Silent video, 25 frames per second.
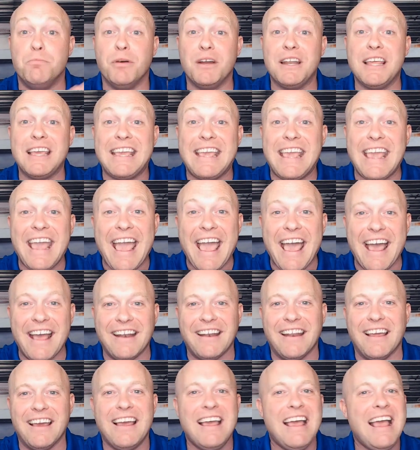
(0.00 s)
But
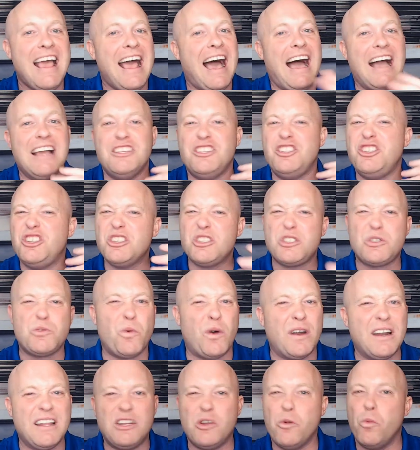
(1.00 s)
again, I just
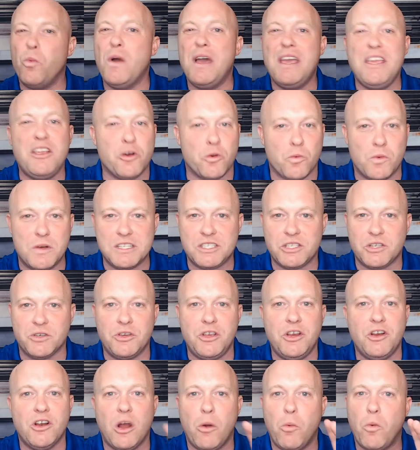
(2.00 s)
wanted to wet your whistle
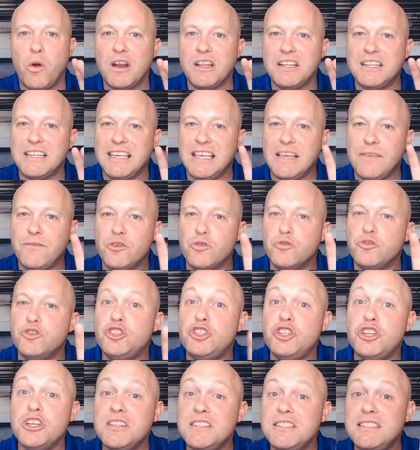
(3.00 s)
here. I wanted to give you
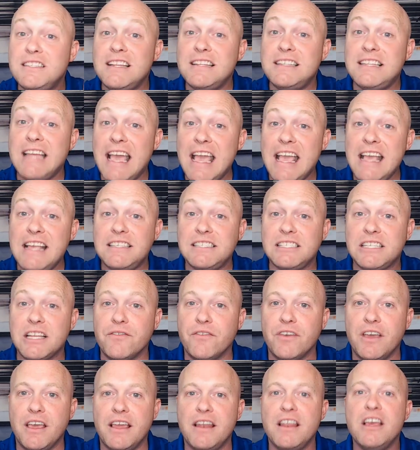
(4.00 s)
just a taste
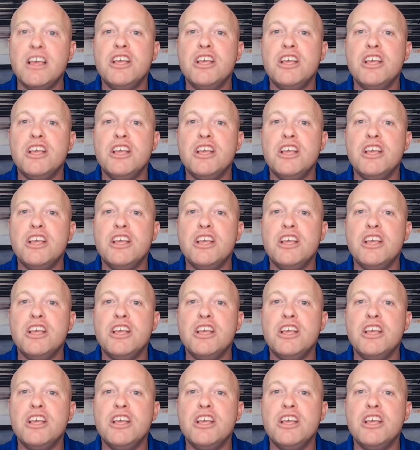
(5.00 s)
of it